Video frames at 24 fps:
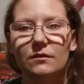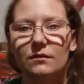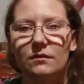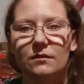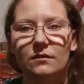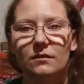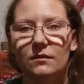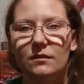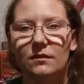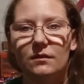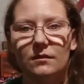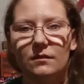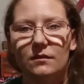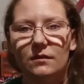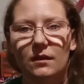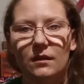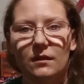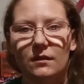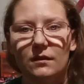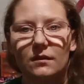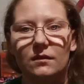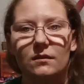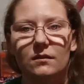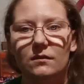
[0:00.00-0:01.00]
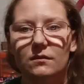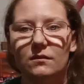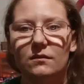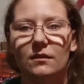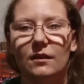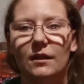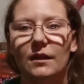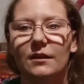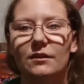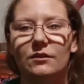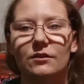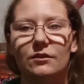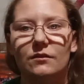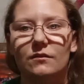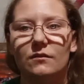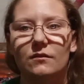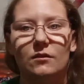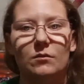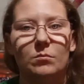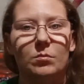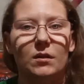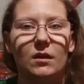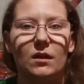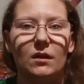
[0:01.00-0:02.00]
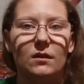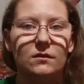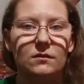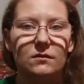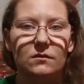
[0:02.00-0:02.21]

it's not gonna scratch your pots